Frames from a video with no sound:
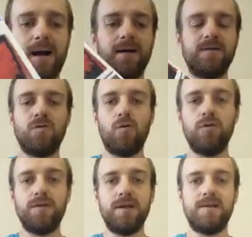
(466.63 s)
bag. So all
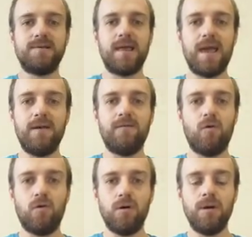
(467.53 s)
you need is the
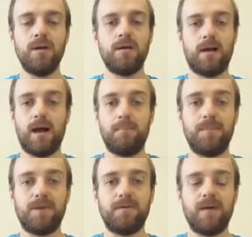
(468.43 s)
A4
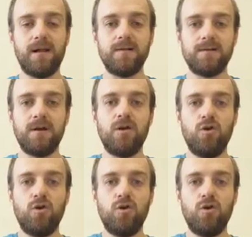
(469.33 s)
bit of felt.